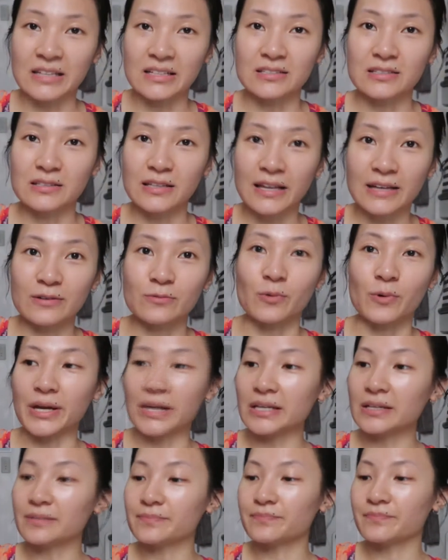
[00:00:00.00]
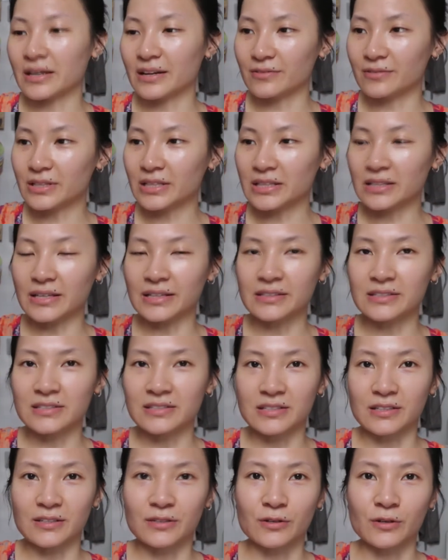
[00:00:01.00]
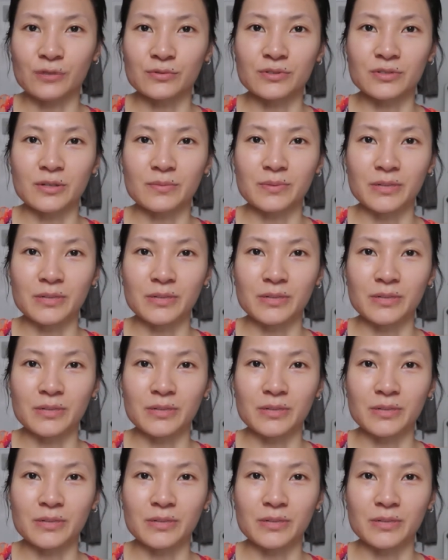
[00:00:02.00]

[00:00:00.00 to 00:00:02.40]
It's lightweight. And I really like the silicone tip